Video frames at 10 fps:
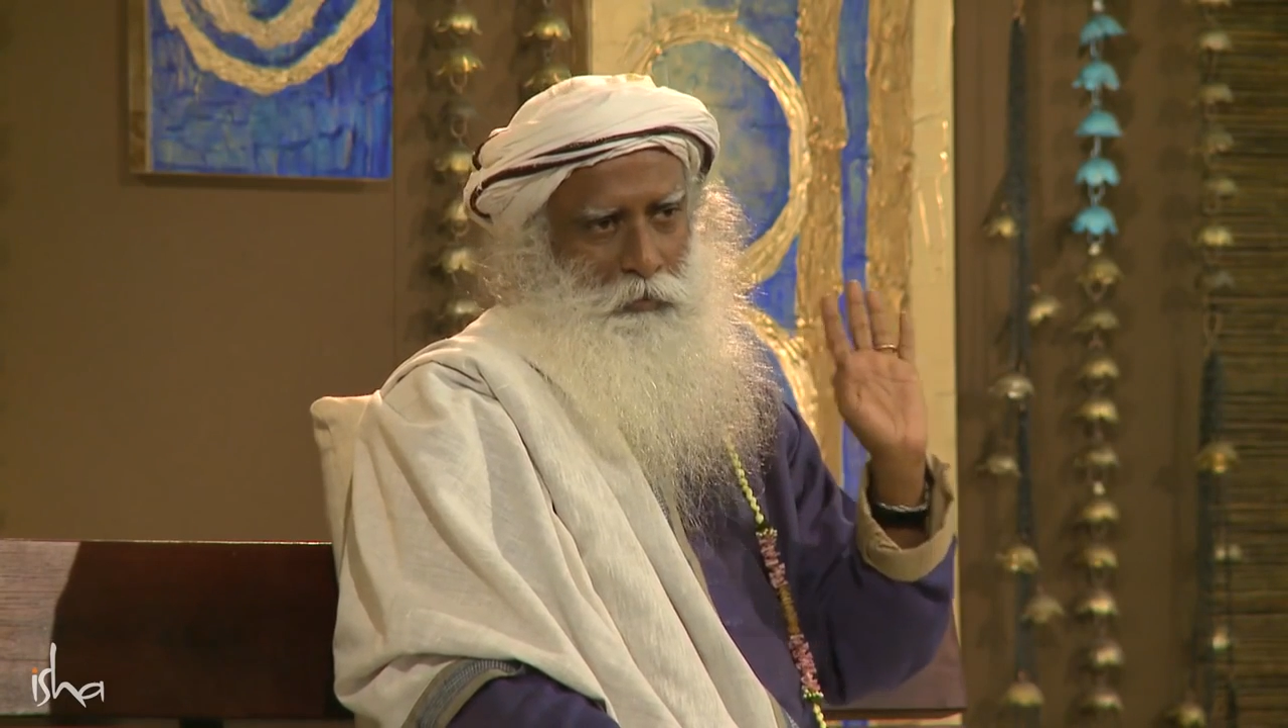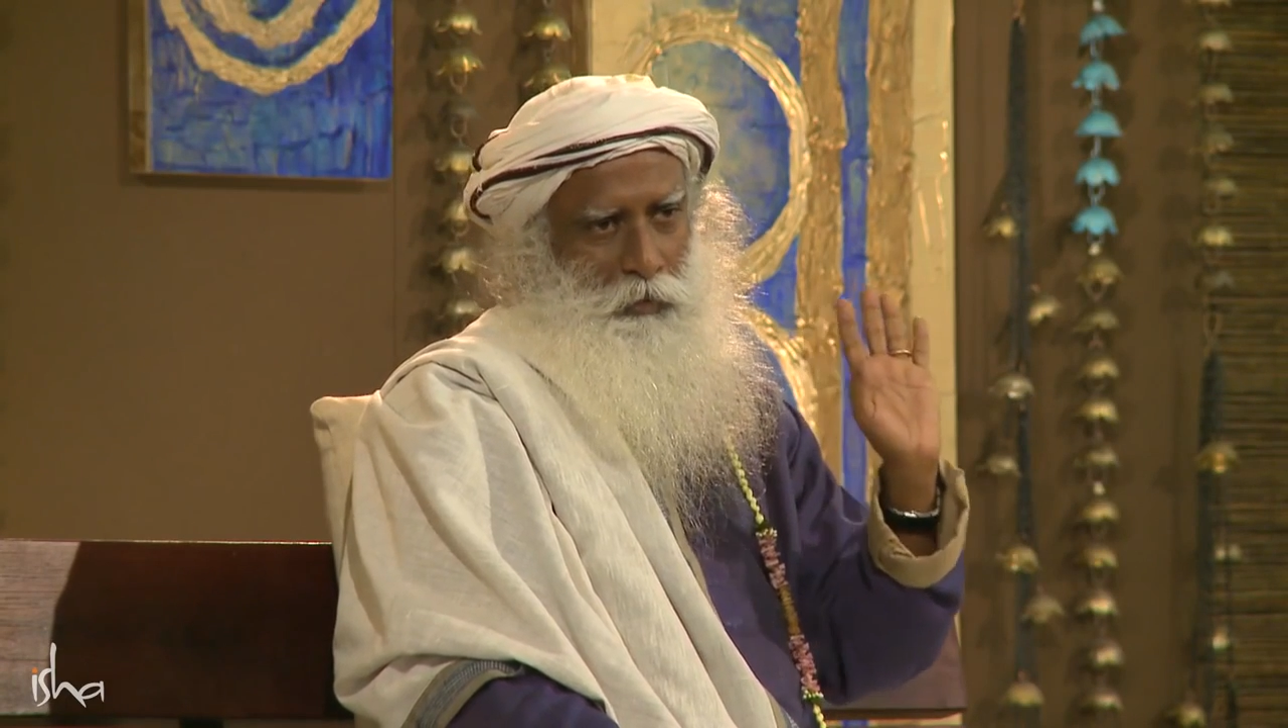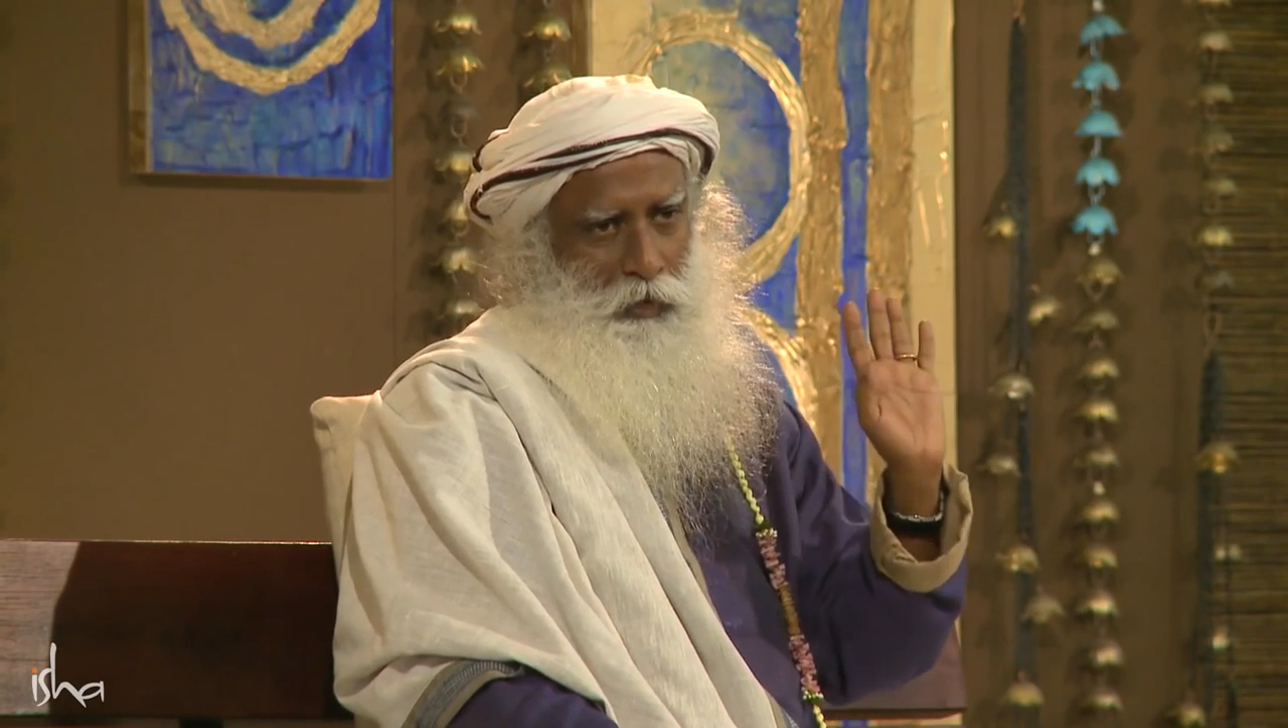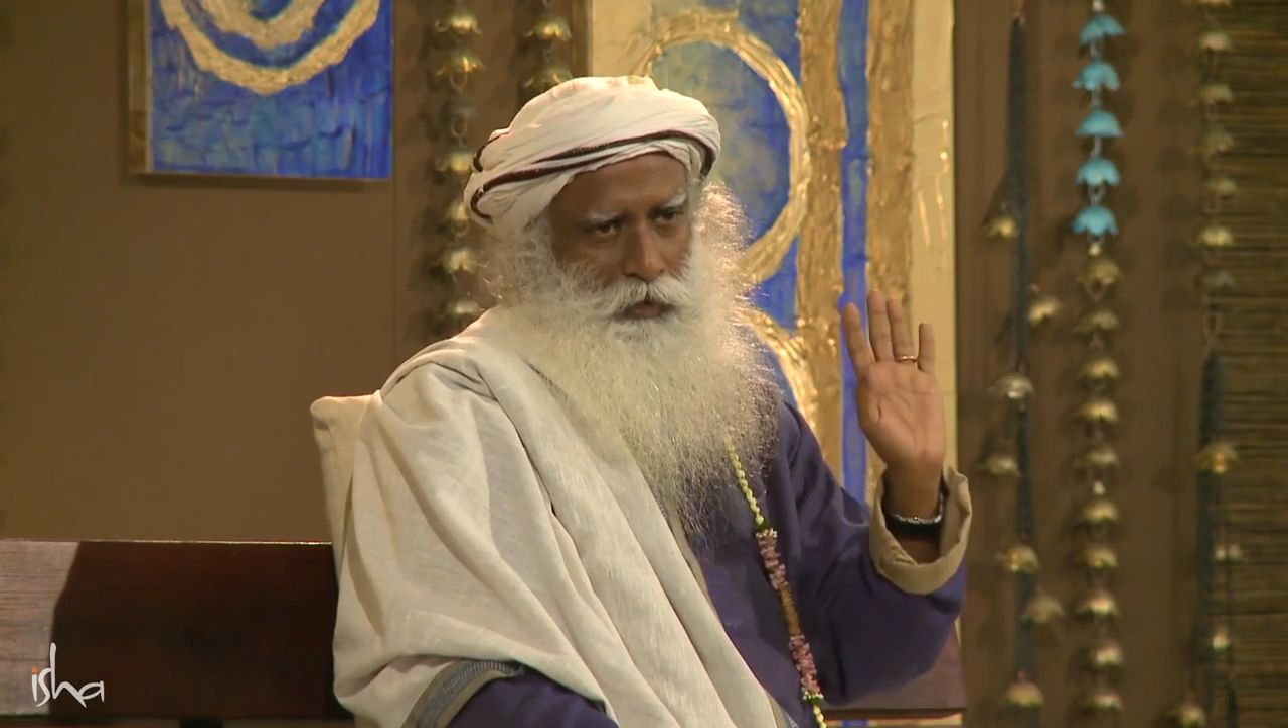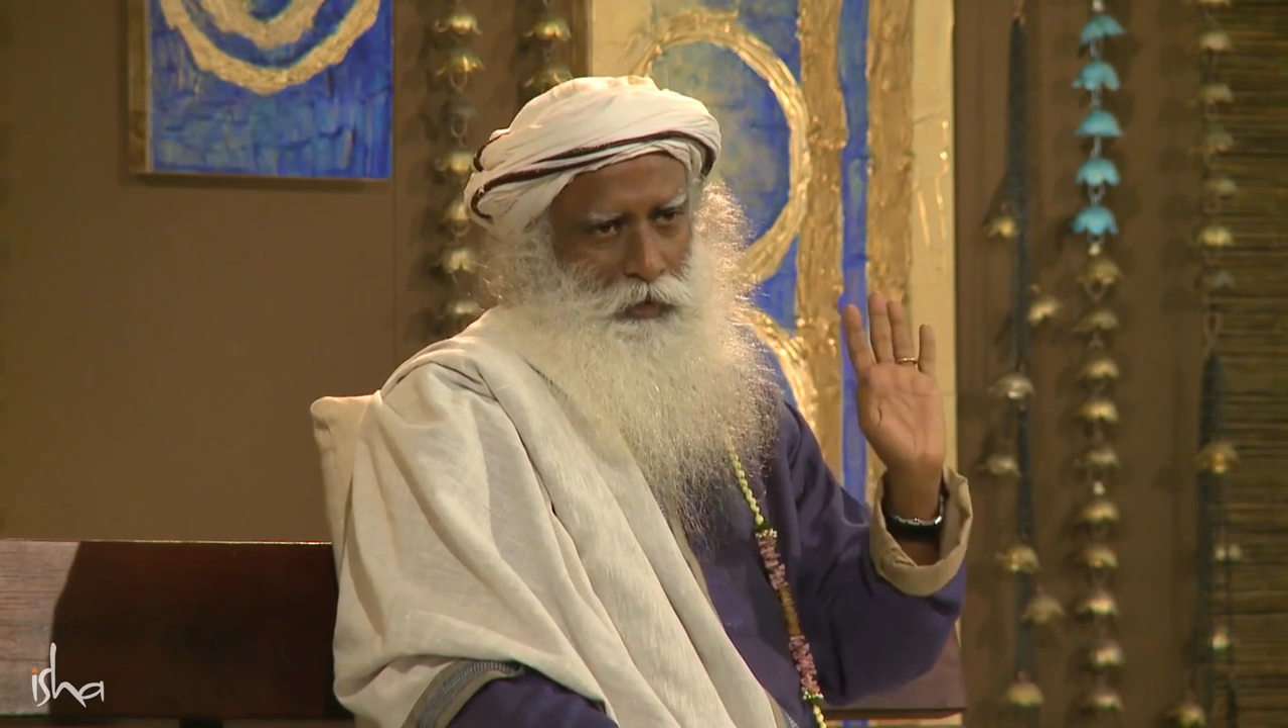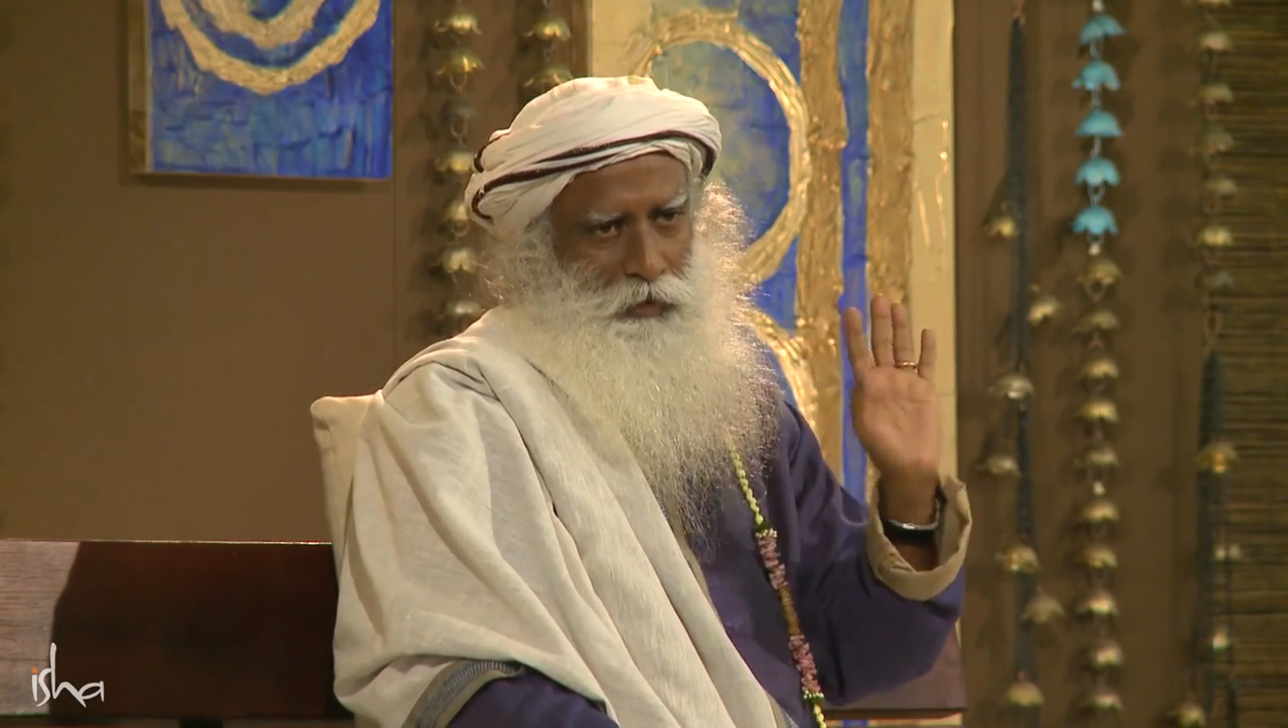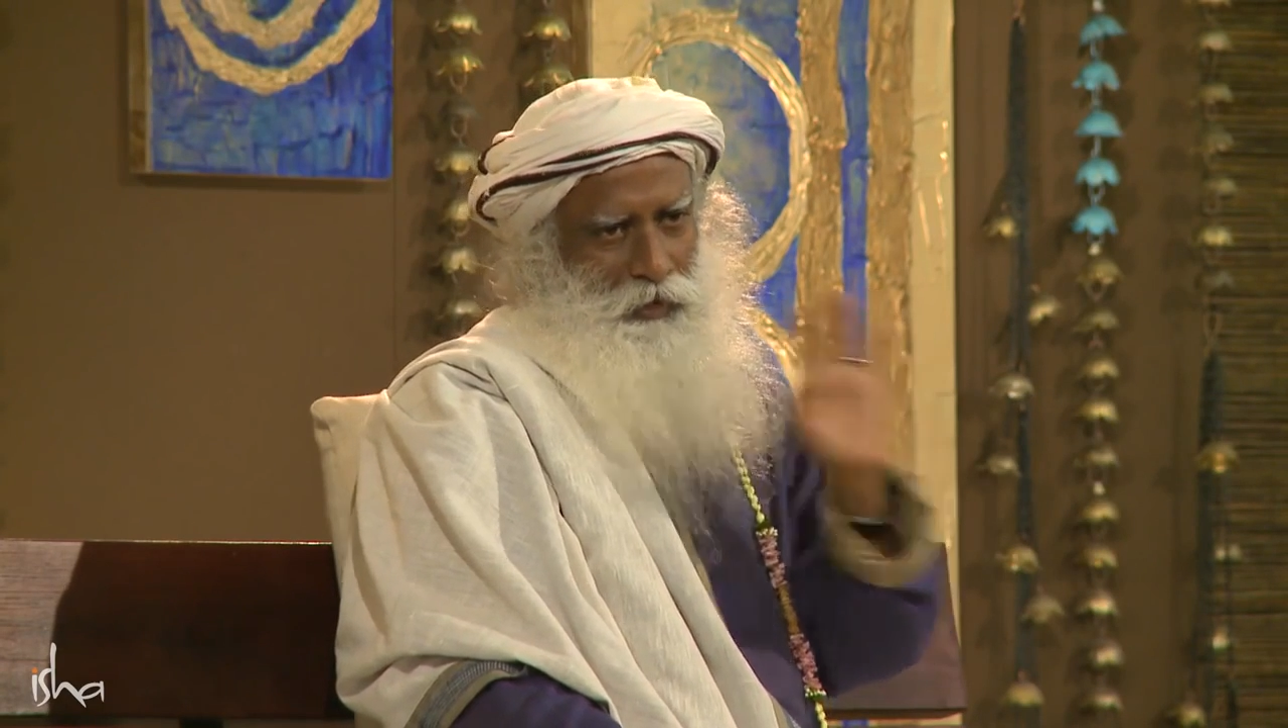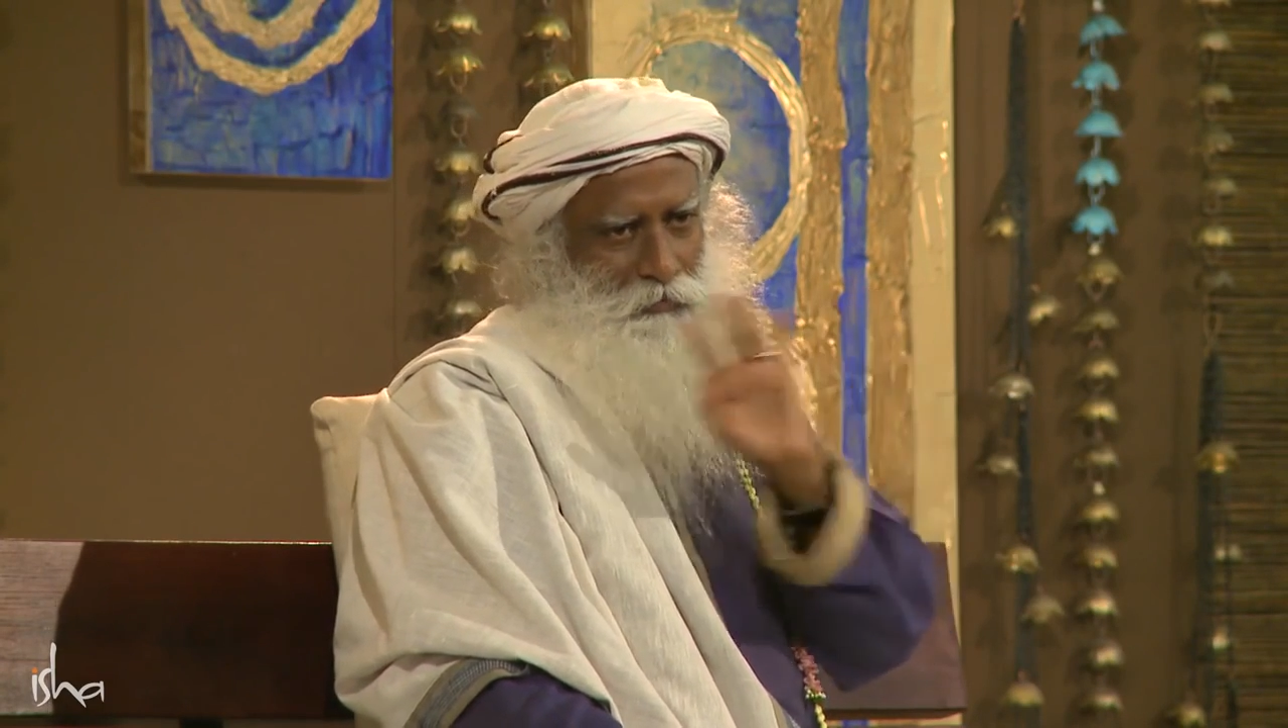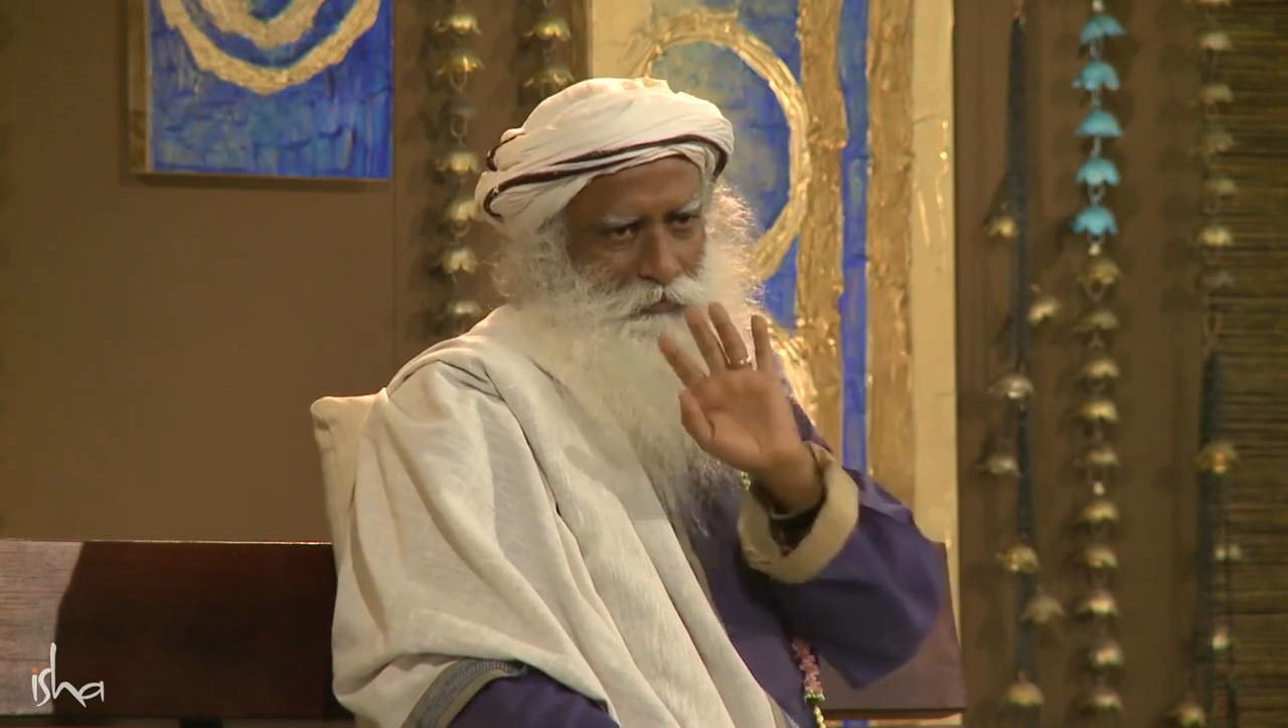body, they're